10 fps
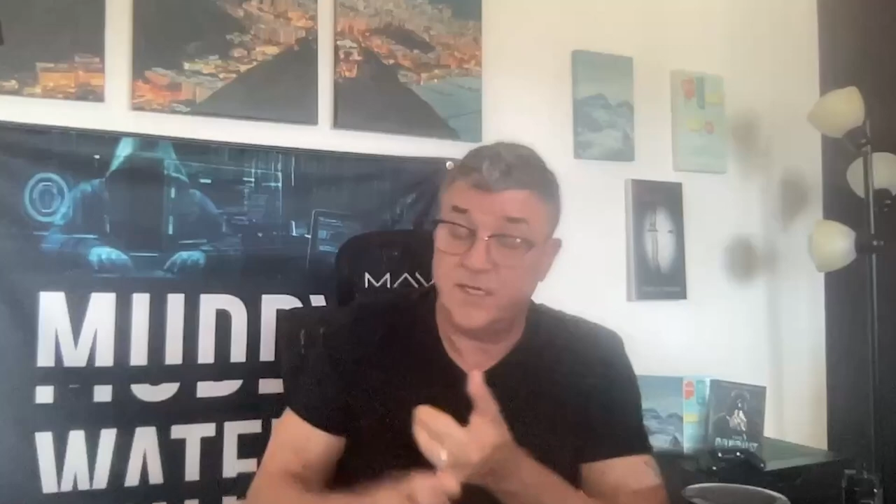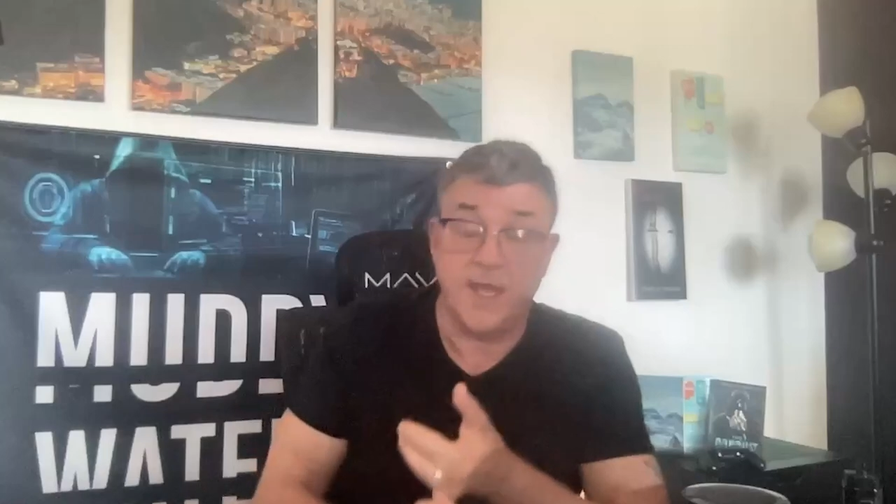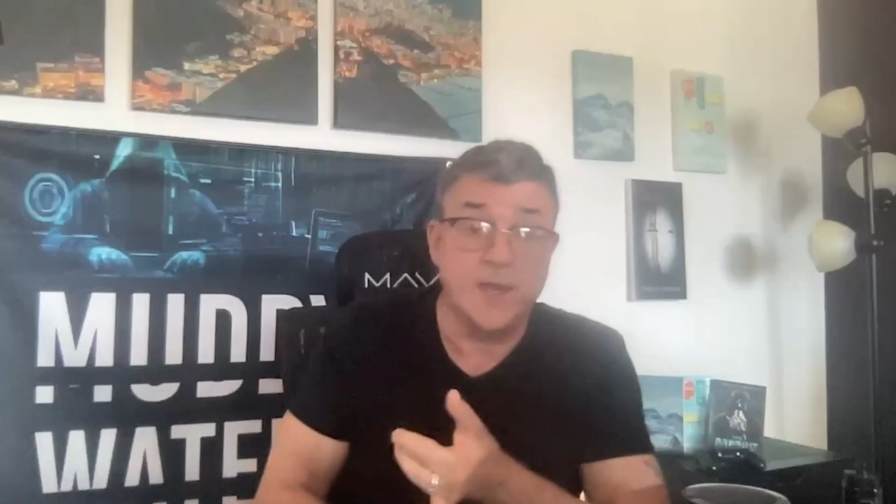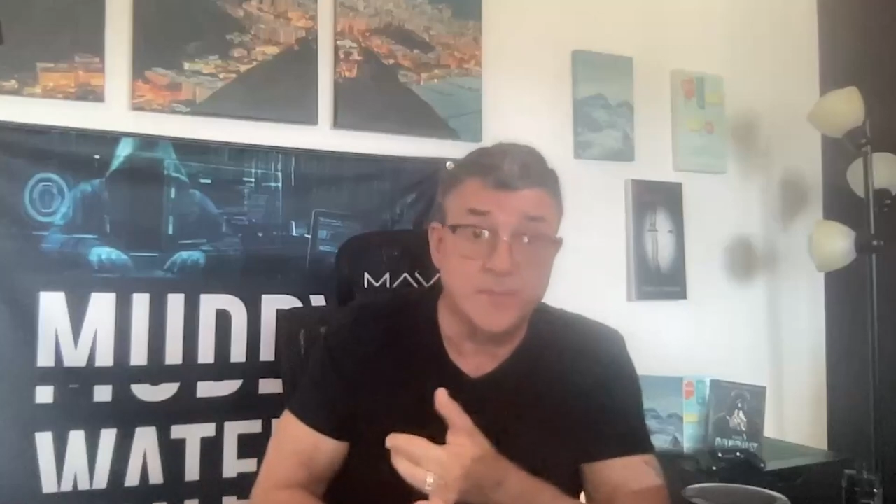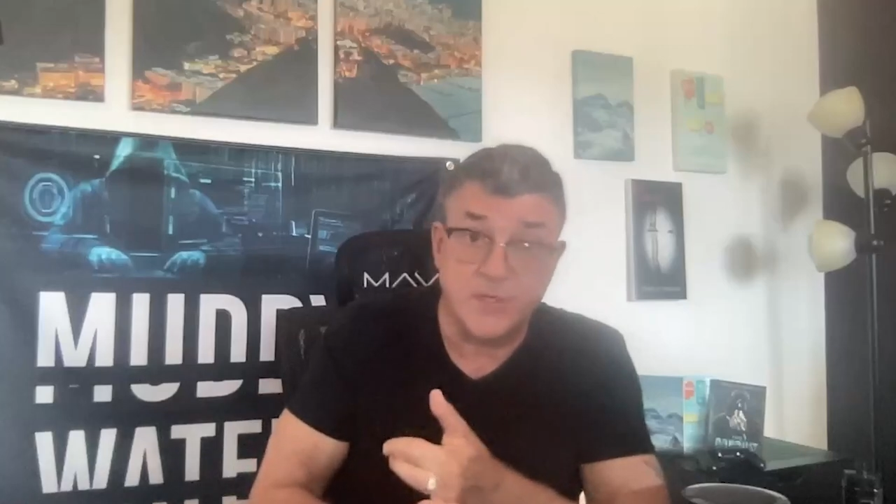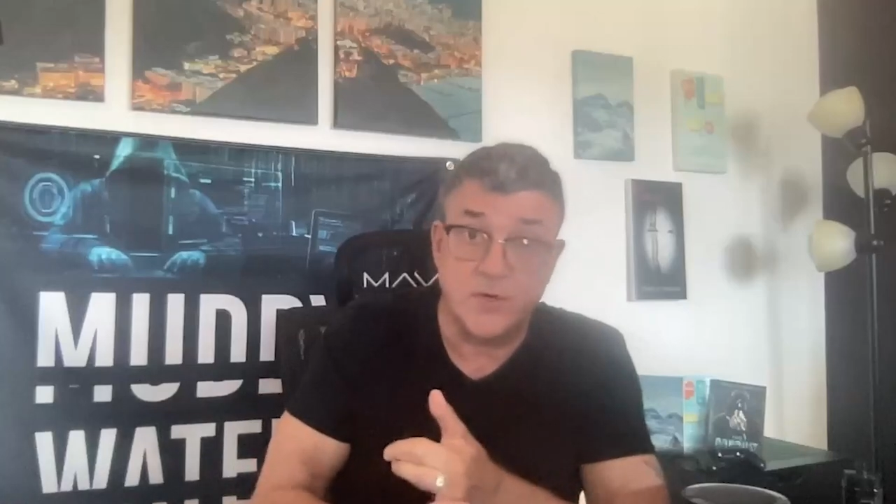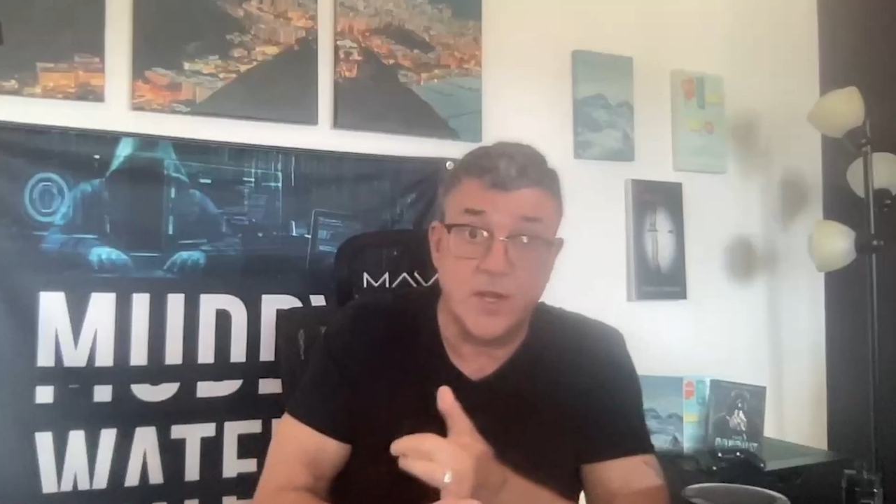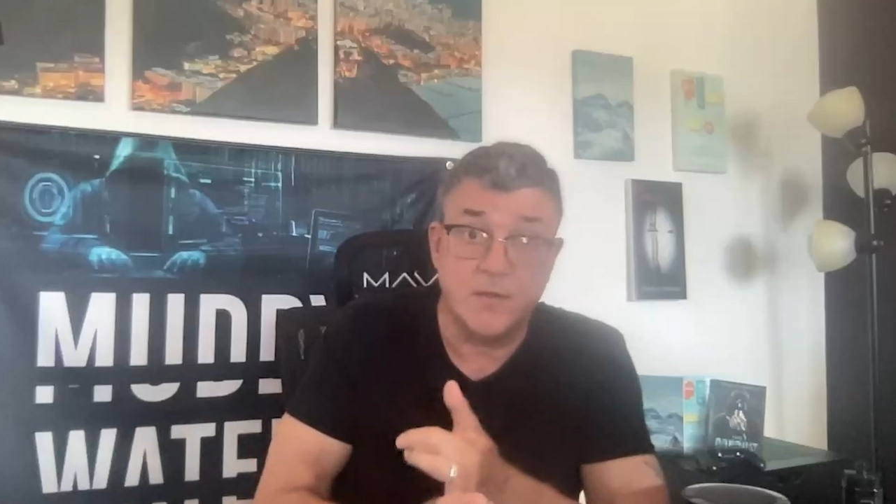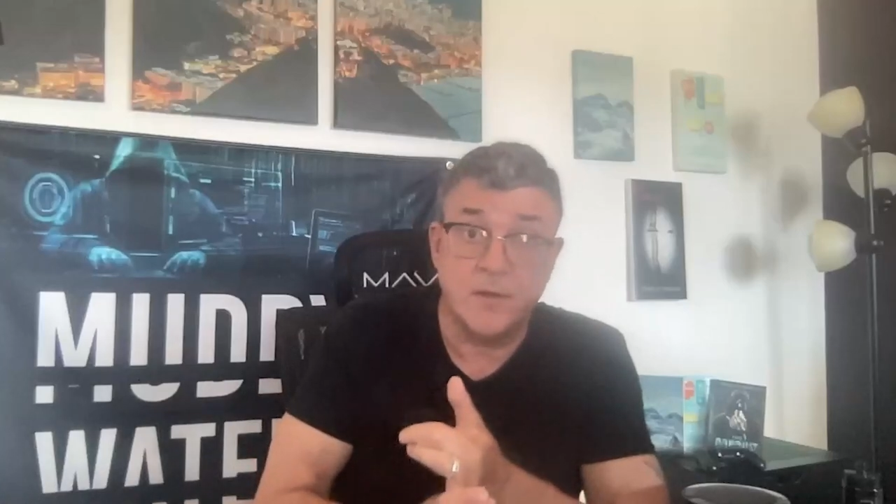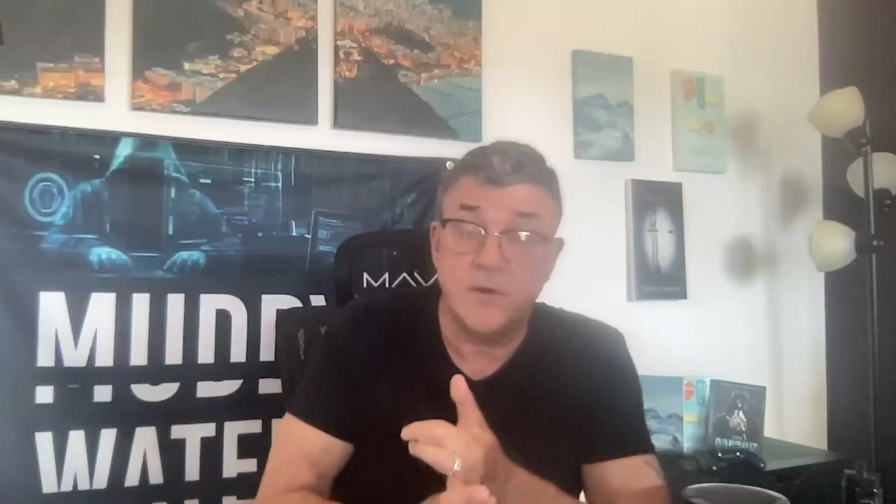the scams that
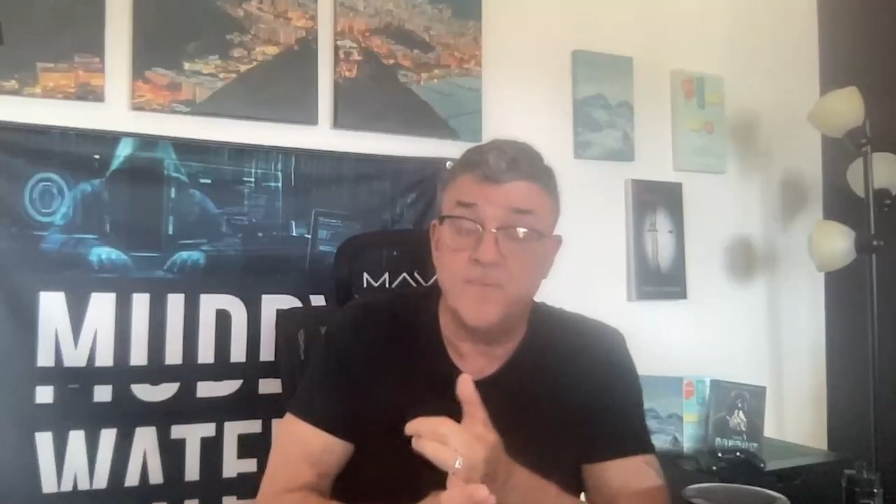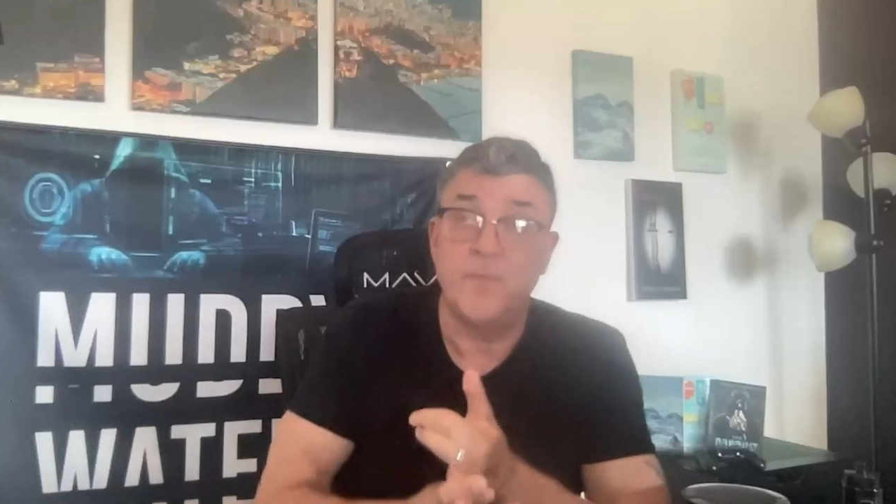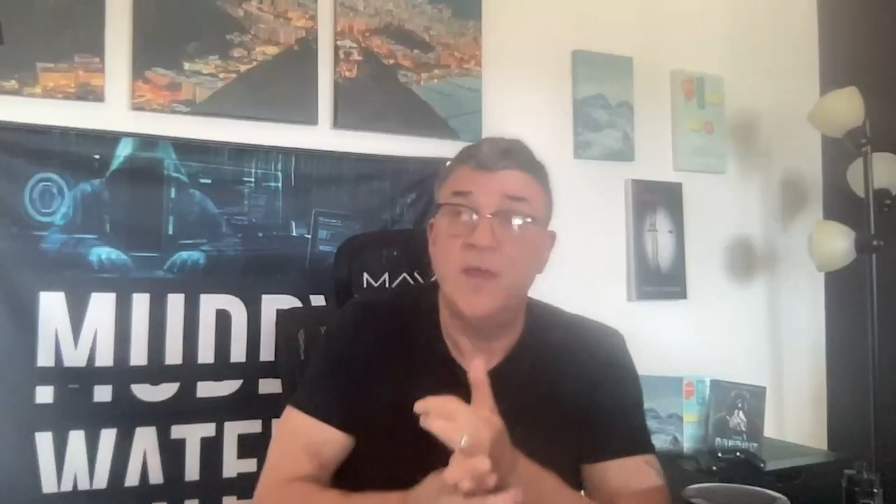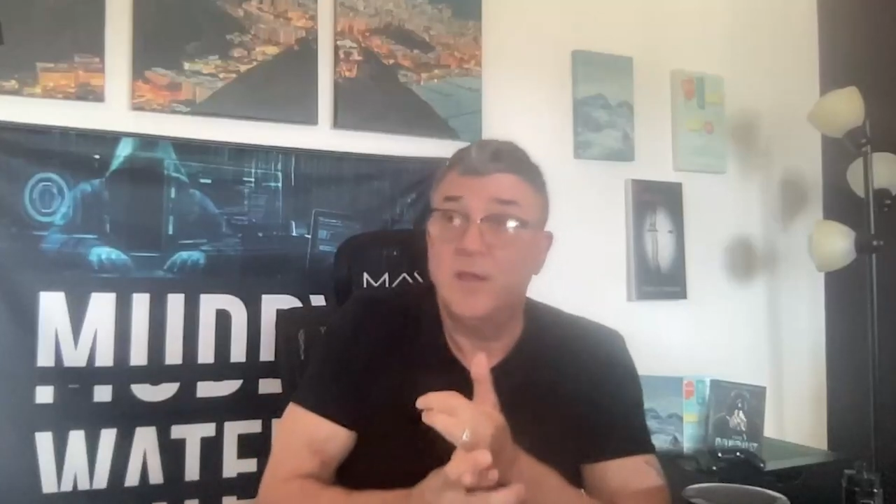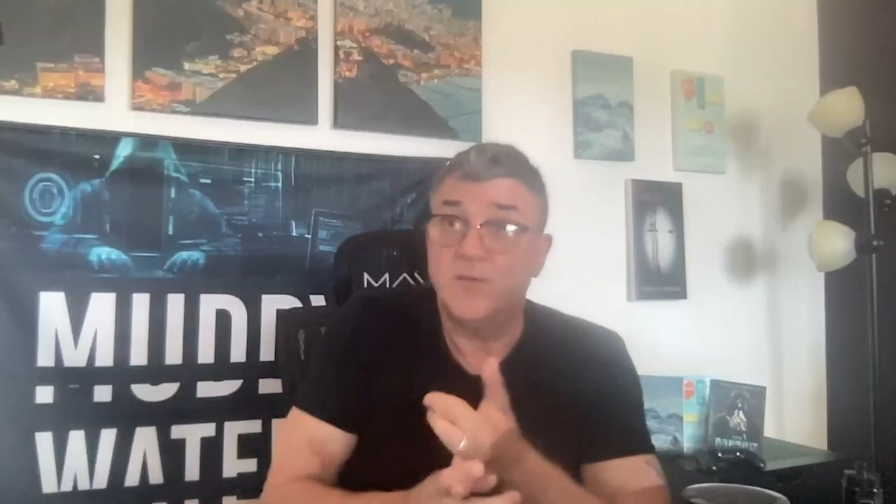are out there.